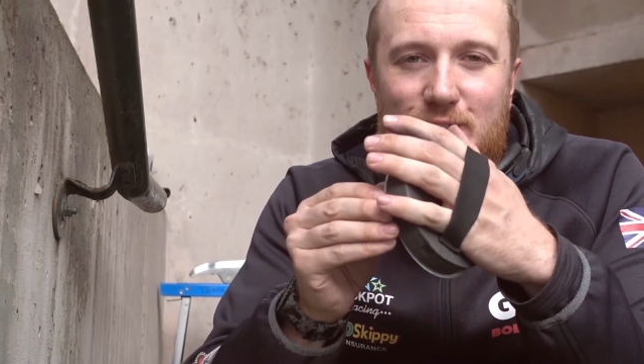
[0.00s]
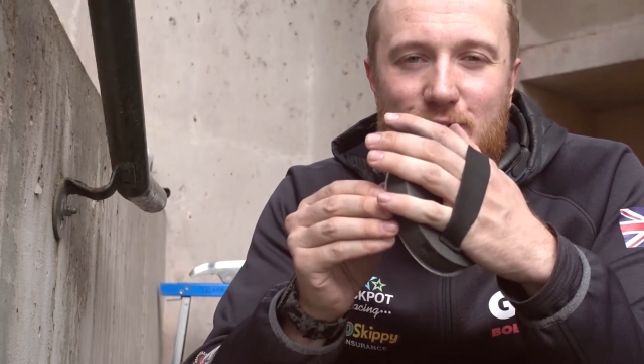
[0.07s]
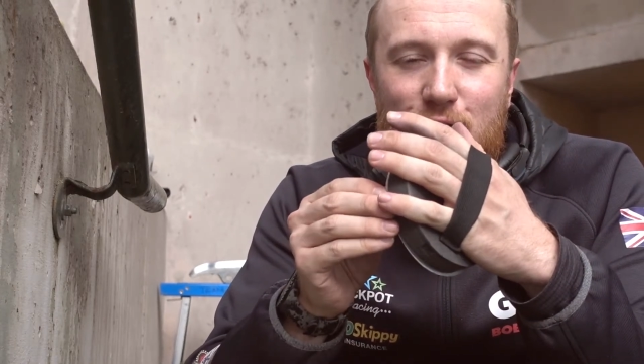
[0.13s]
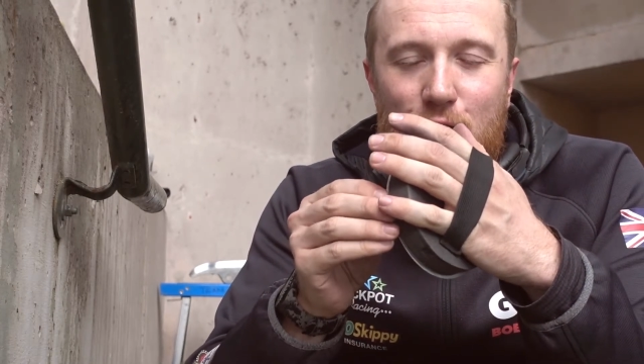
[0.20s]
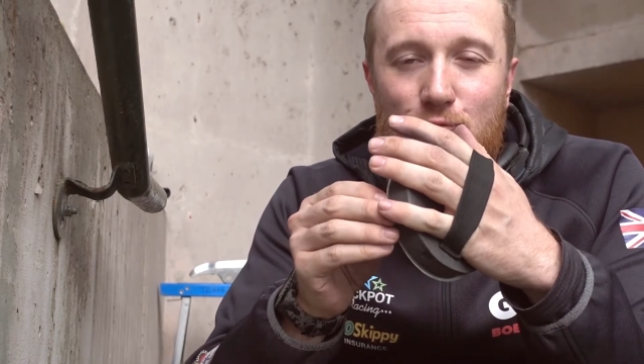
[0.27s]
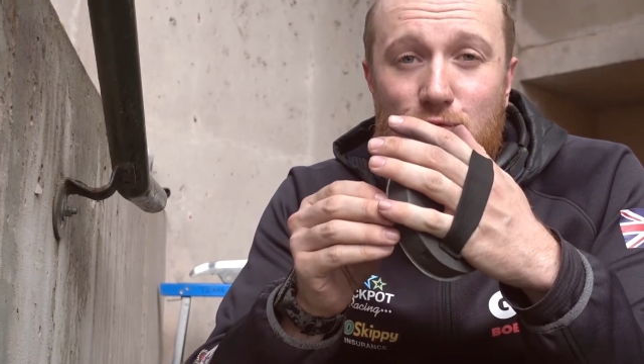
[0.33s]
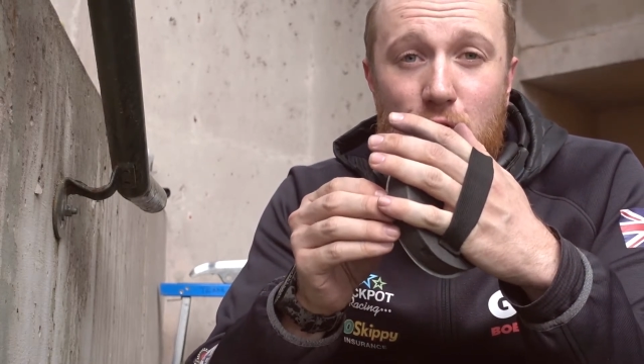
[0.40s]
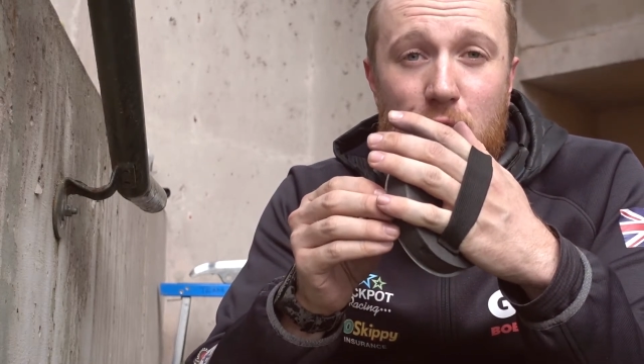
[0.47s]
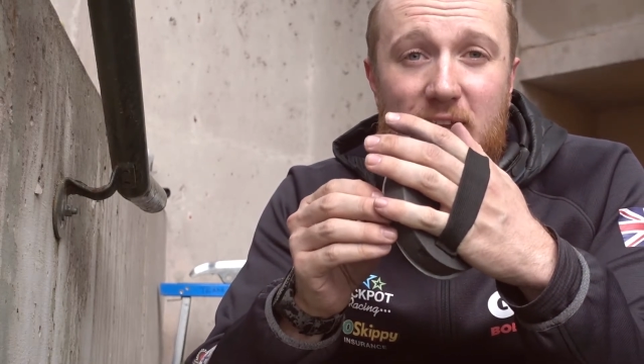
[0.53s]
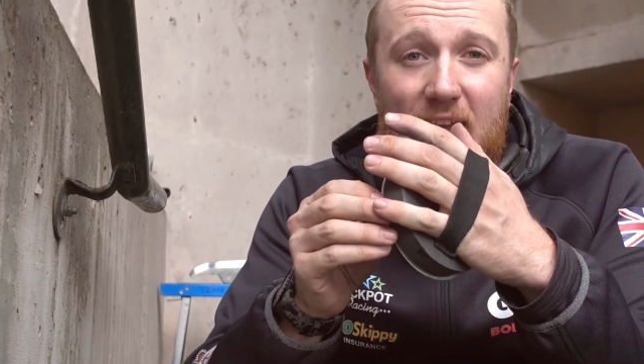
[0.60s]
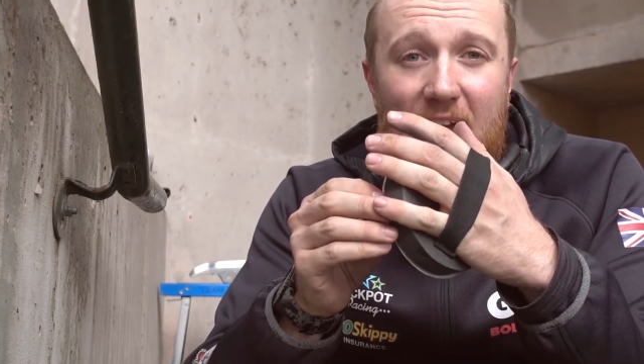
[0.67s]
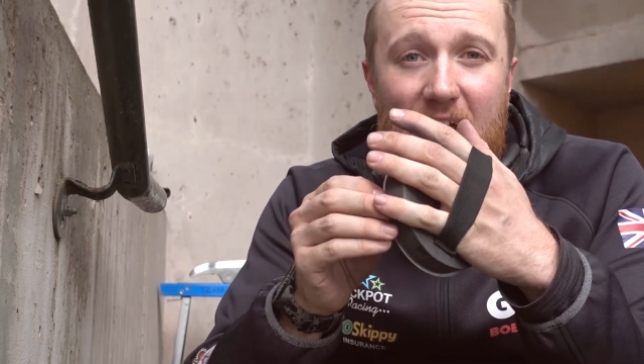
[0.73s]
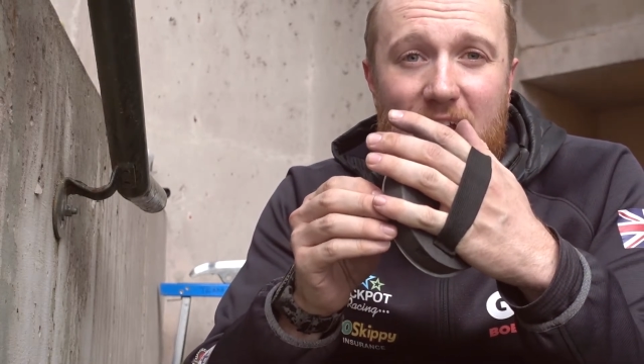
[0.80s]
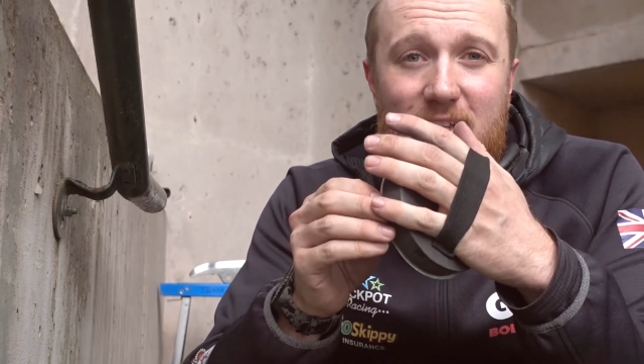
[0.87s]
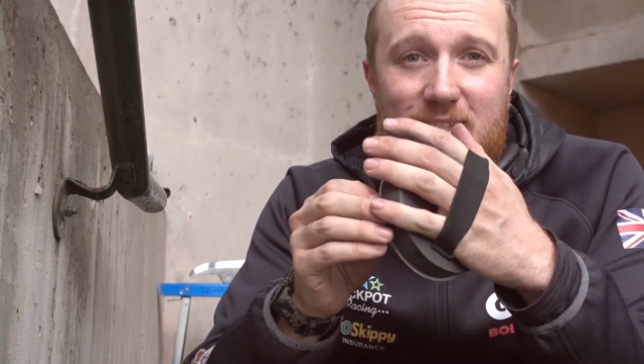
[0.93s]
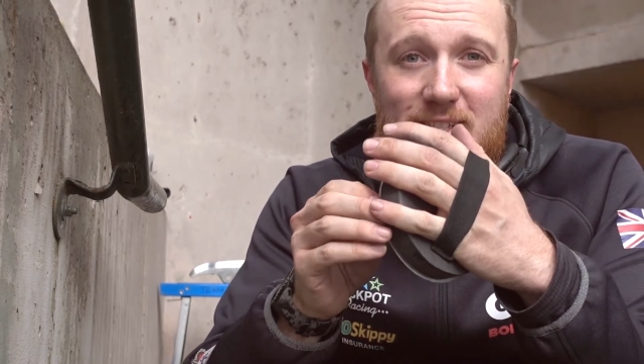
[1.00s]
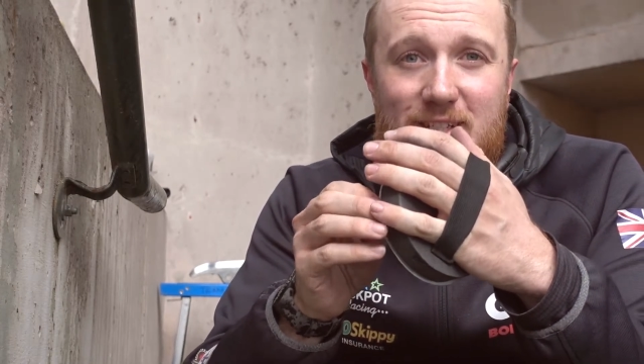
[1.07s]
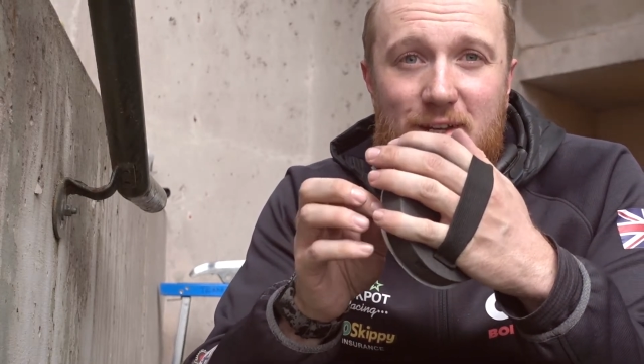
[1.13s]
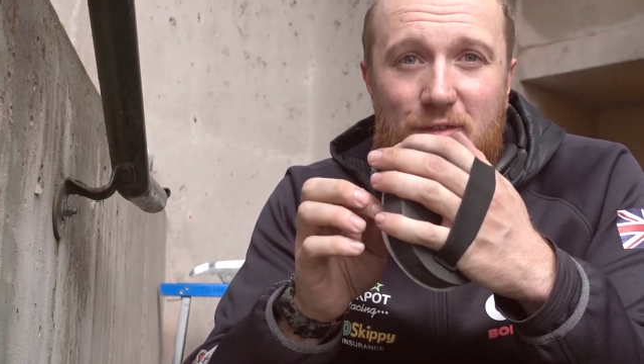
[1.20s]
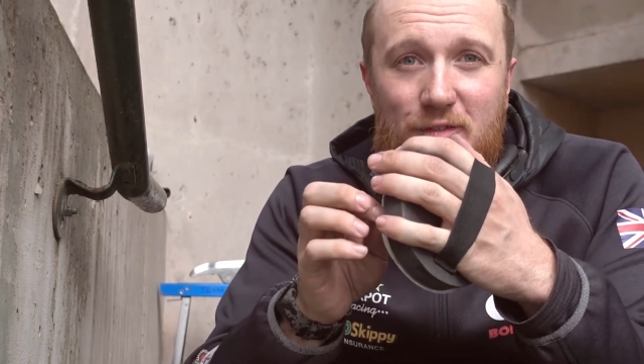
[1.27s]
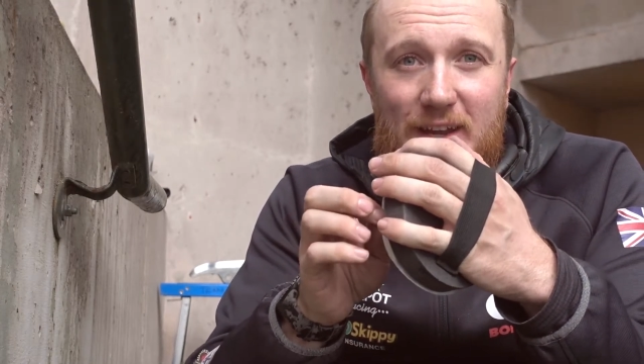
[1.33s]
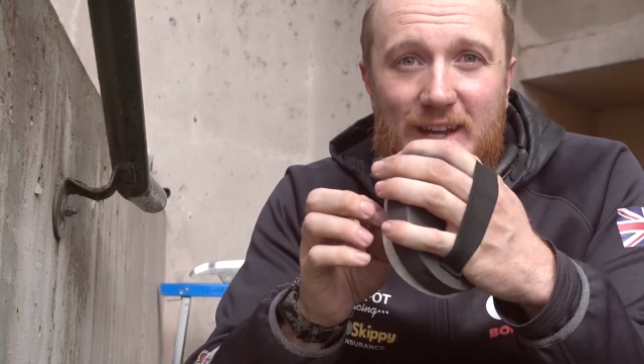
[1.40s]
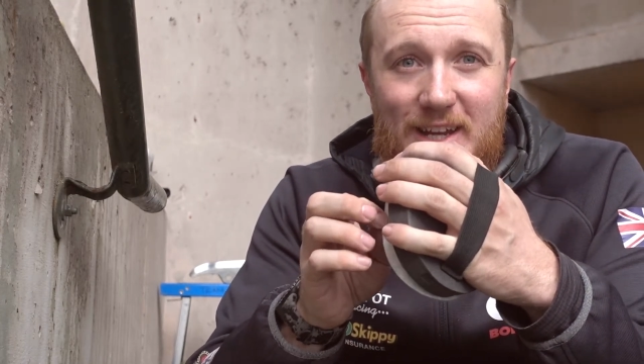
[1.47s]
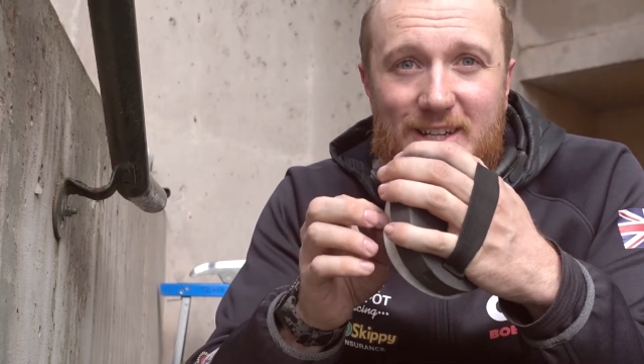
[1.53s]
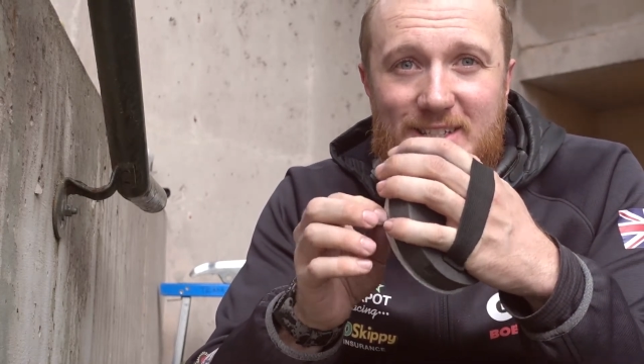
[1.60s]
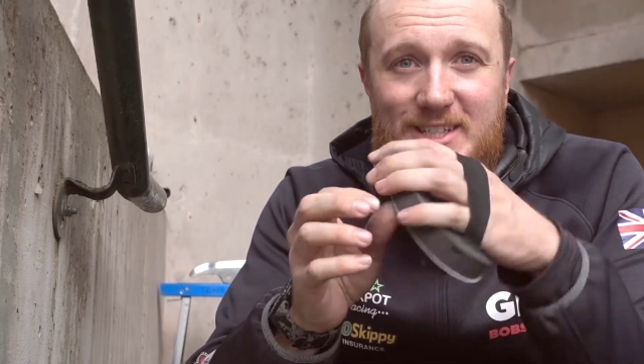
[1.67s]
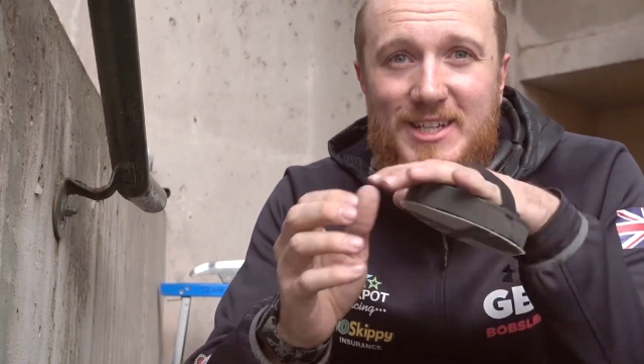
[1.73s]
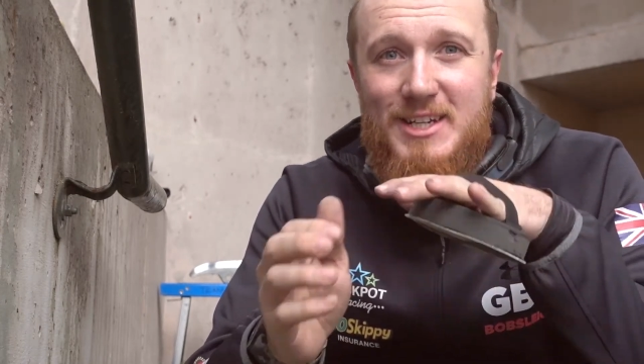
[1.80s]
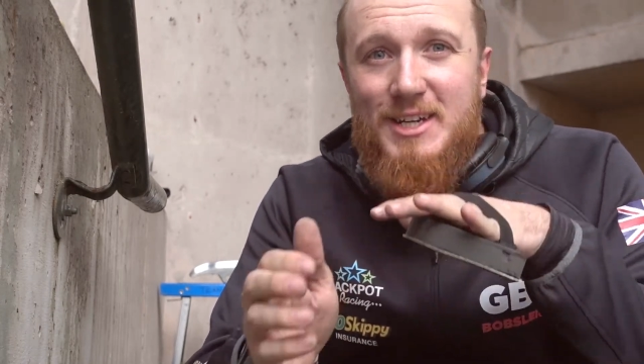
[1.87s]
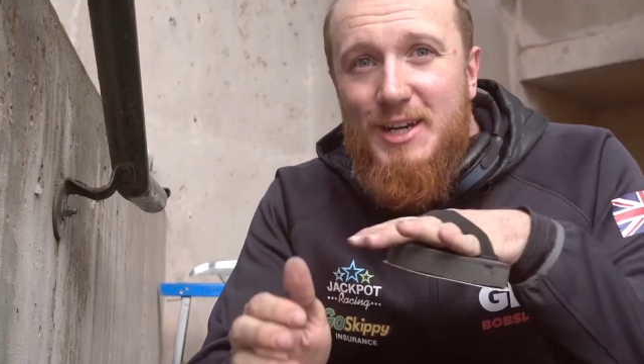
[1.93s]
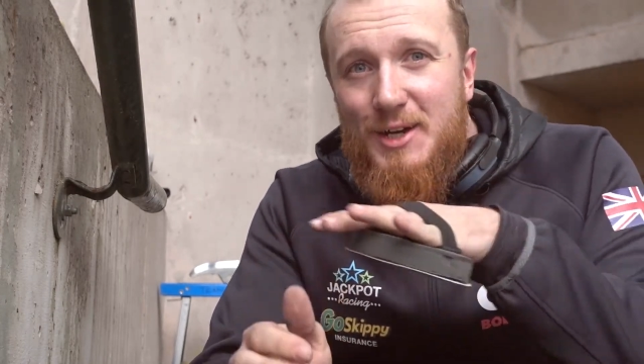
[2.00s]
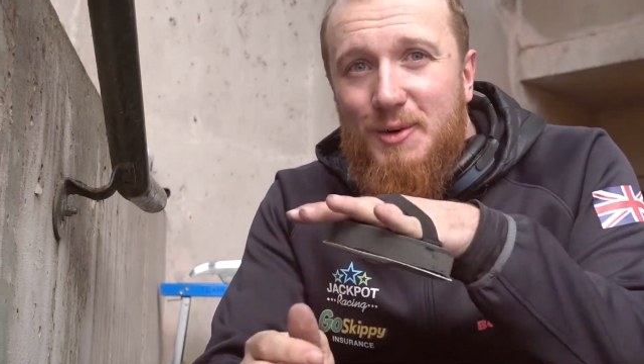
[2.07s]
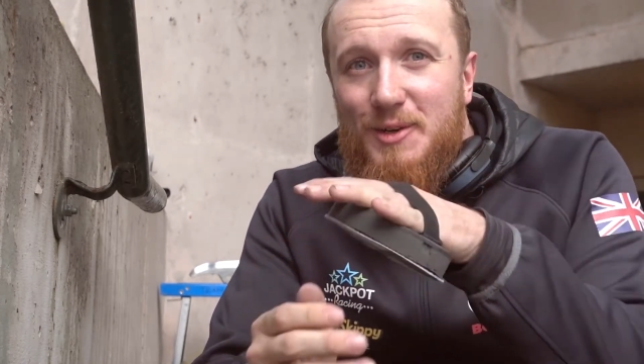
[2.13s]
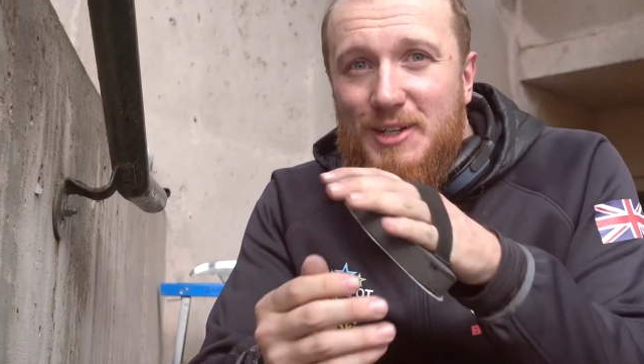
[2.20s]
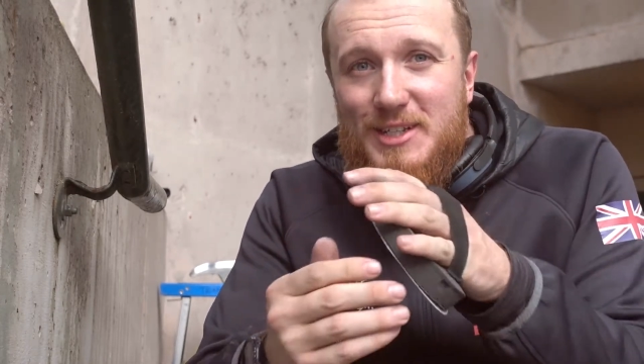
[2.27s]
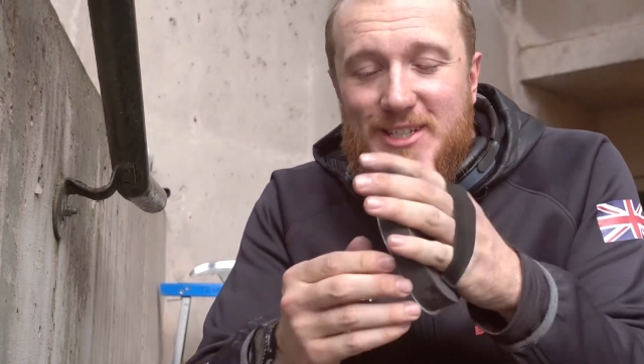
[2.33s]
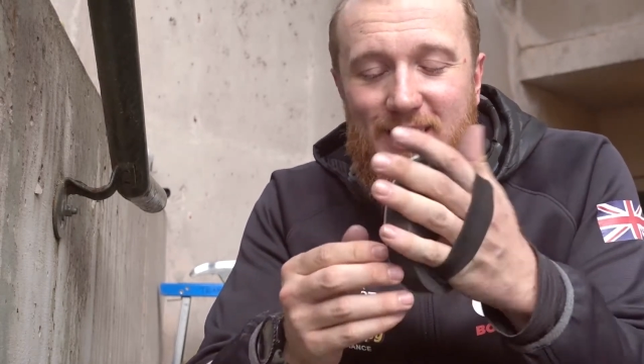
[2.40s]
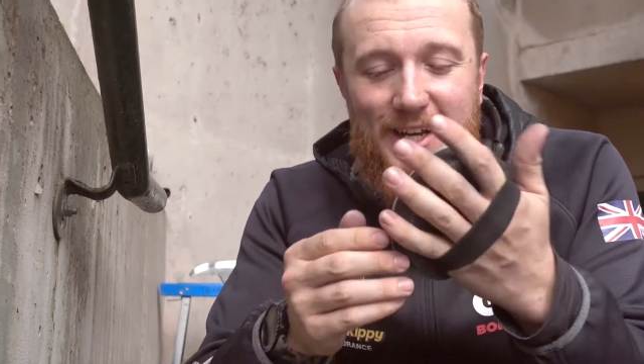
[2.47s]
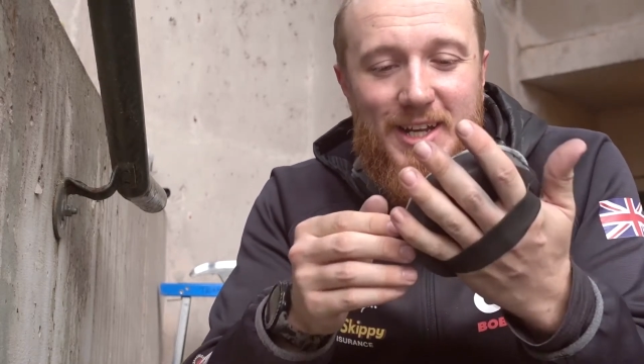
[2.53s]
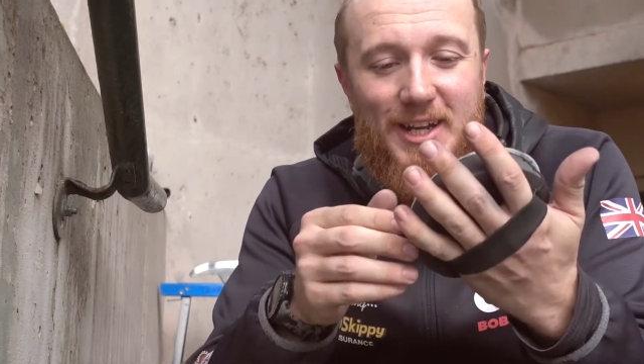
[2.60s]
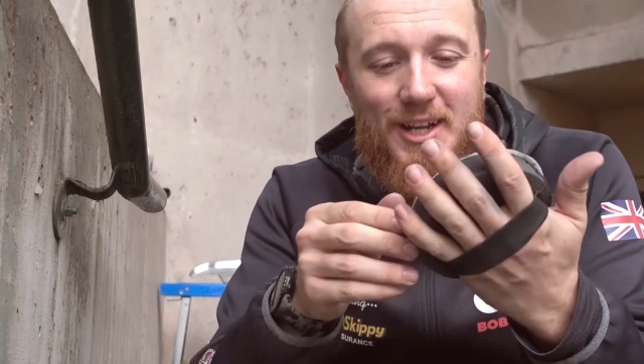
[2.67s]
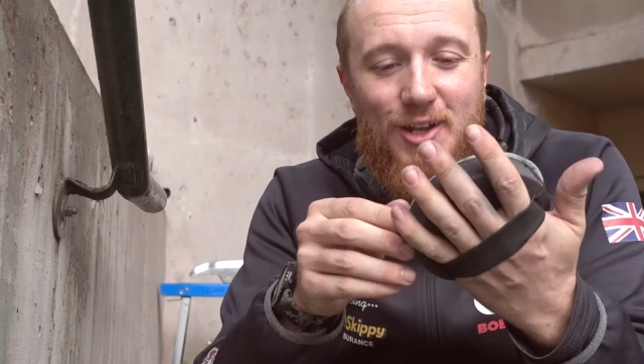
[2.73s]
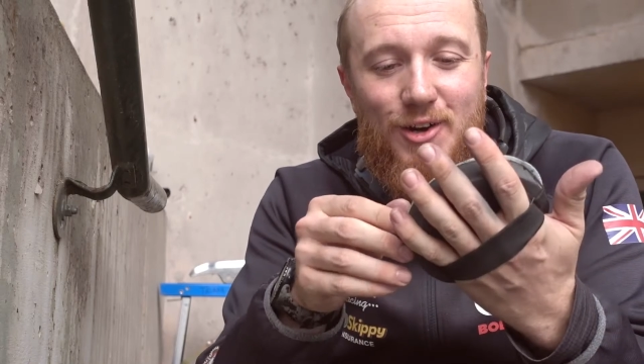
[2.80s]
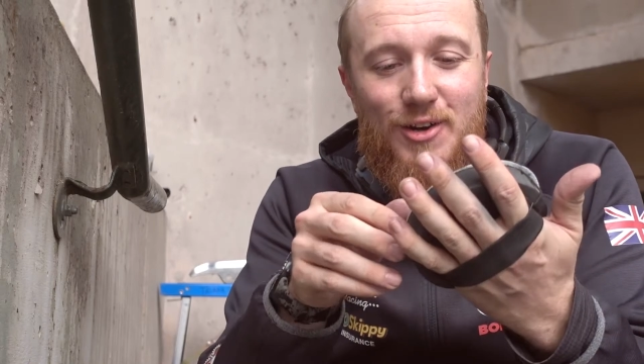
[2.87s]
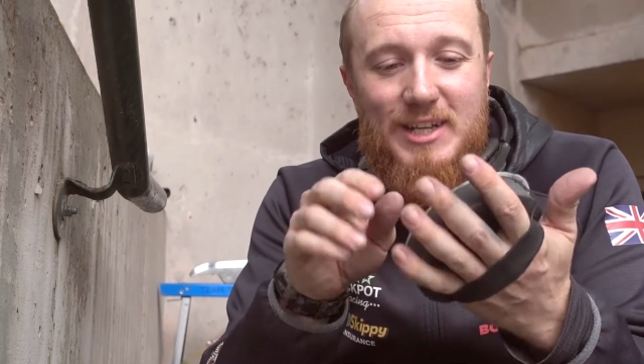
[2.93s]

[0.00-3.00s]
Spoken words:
don't ruin your hands and your fingers when you're sliding along.